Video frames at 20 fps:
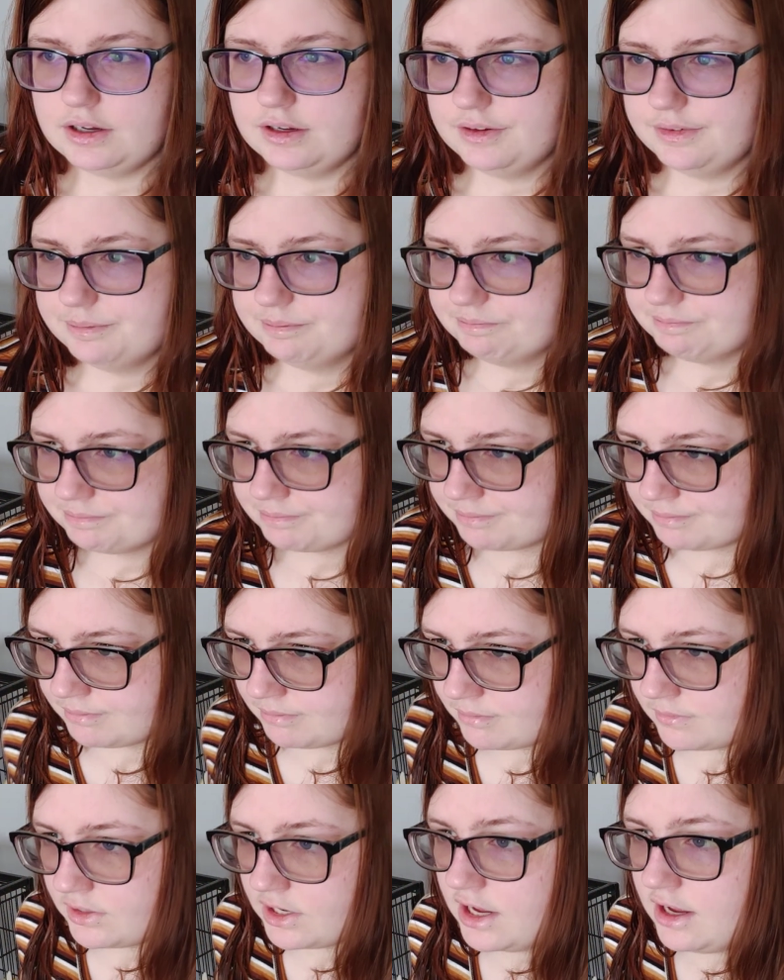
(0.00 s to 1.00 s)
Um
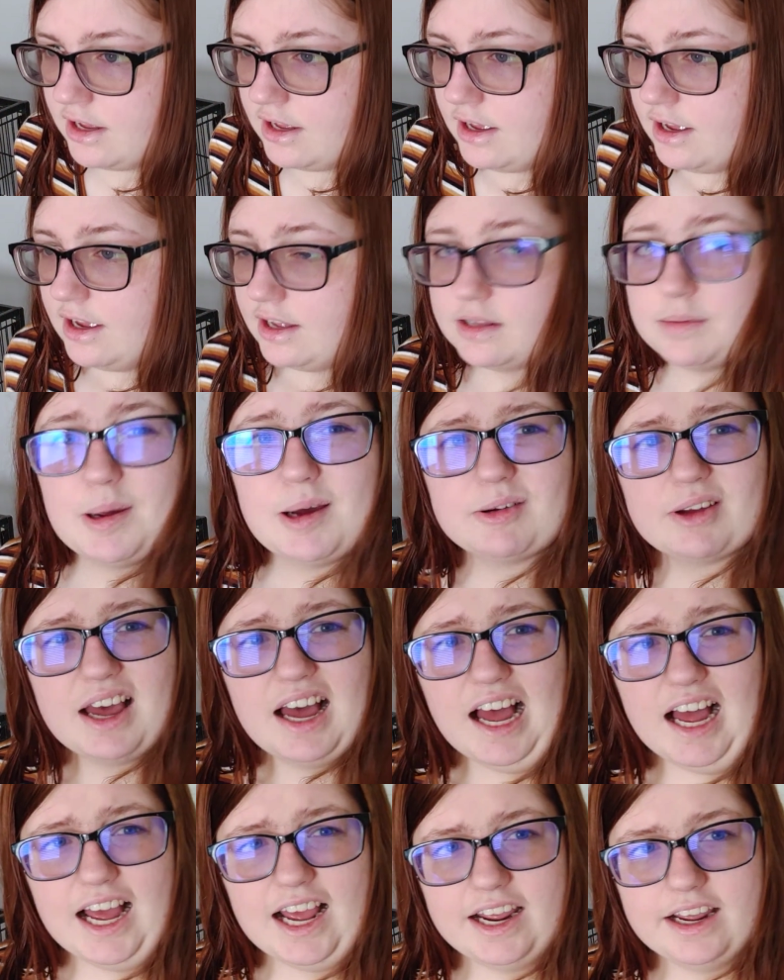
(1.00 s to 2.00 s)
it's about
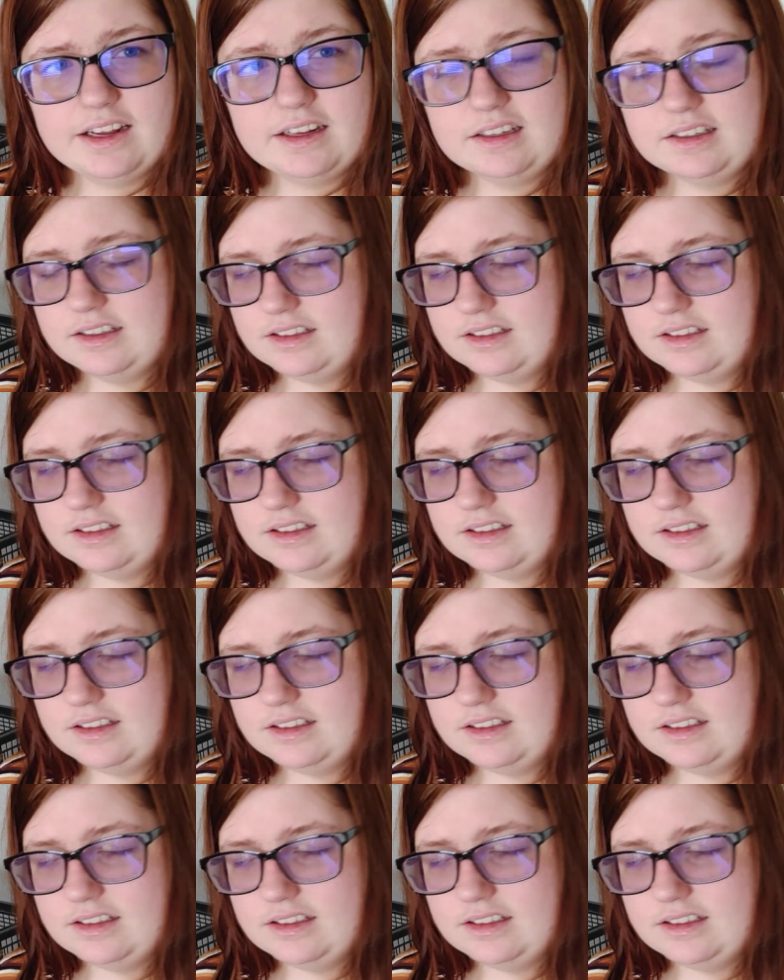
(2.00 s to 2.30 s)
Kai.